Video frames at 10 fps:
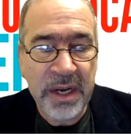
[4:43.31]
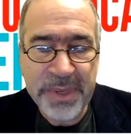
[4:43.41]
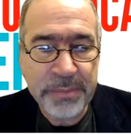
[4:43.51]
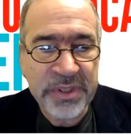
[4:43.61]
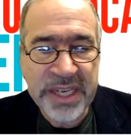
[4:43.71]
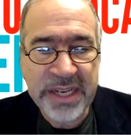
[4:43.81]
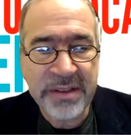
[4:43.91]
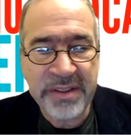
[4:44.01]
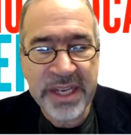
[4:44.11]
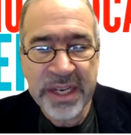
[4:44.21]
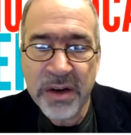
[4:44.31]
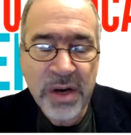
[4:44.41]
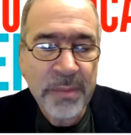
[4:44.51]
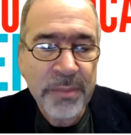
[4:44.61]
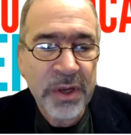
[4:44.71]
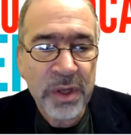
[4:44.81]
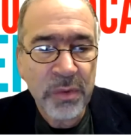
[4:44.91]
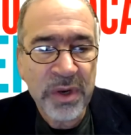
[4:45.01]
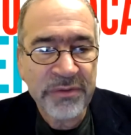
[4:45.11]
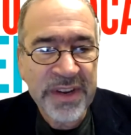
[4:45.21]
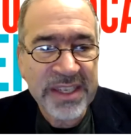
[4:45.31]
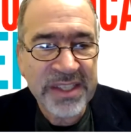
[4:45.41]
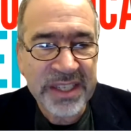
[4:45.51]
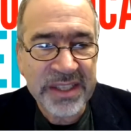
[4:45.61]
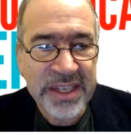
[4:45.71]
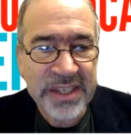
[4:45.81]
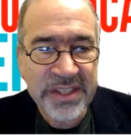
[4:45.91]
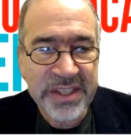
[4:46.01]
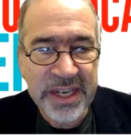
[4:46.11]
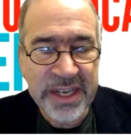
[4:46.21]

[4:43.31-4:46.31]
People tend to think, oh, I'm the only one facing this.